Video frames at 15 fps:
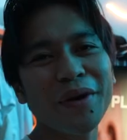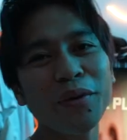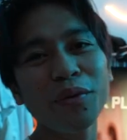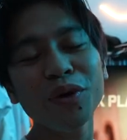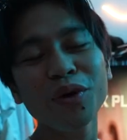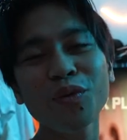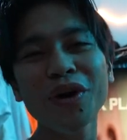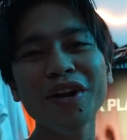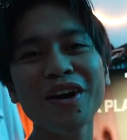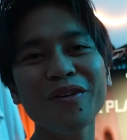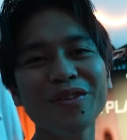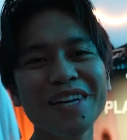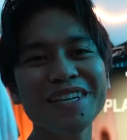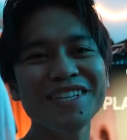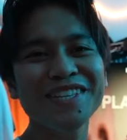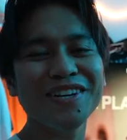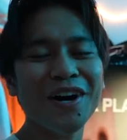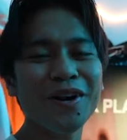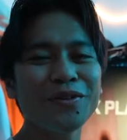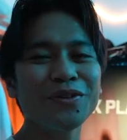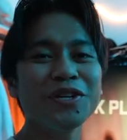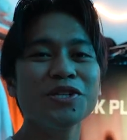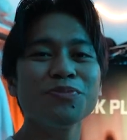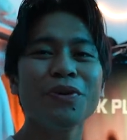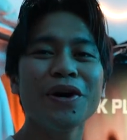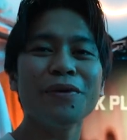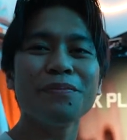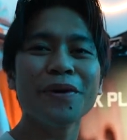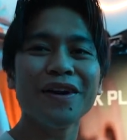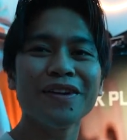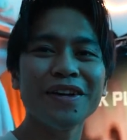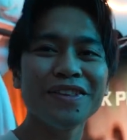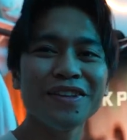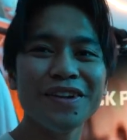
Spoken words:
Now we were 1 hour late to the COD release, but better late